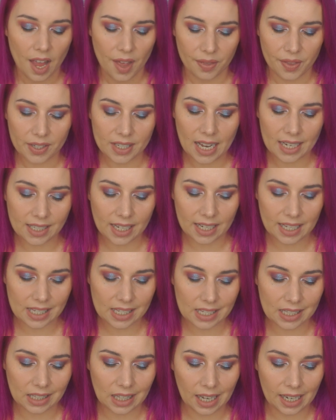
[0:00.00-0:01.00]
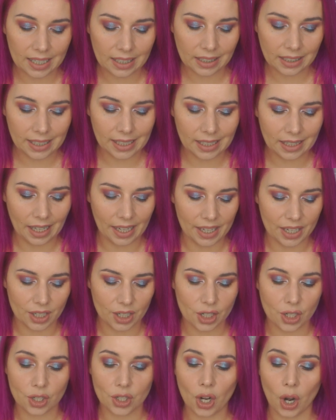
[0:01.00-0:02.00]
This has a slightly like
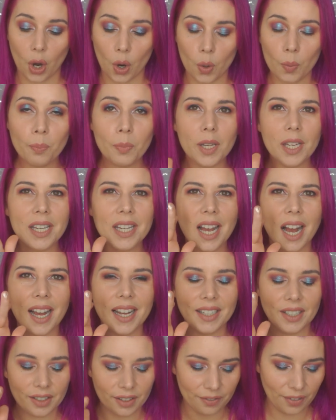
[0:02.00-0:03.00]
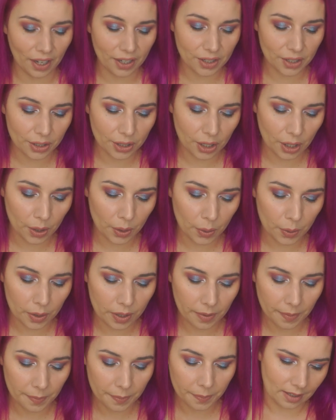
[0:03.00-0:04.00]
taupey kind of undertone.